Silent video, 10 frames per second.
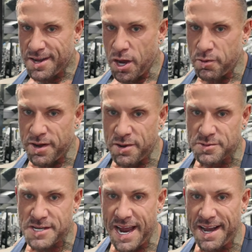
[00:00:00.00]
Code
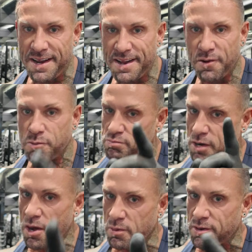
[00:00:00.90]
Neale 10, or
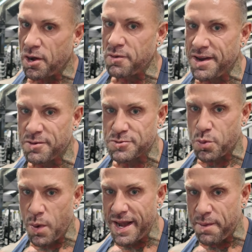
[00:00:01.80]
no, code Neale
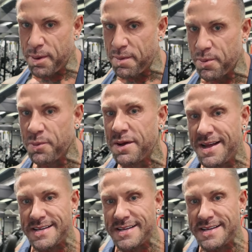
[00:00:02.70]
20, people.